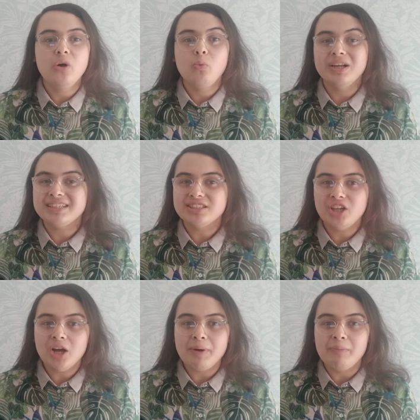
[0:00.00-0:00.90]
which I'll
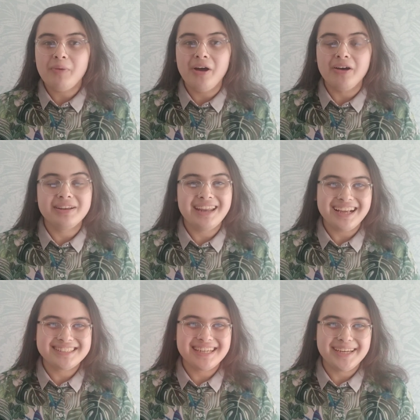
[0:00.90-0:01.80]
talk about more
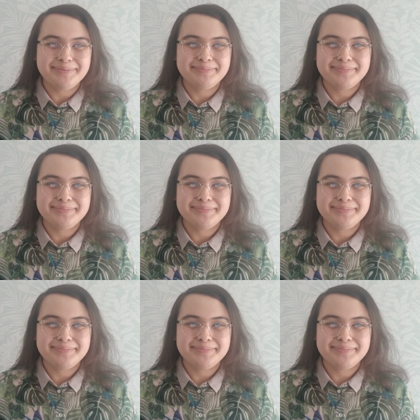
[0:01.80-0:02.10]
next time.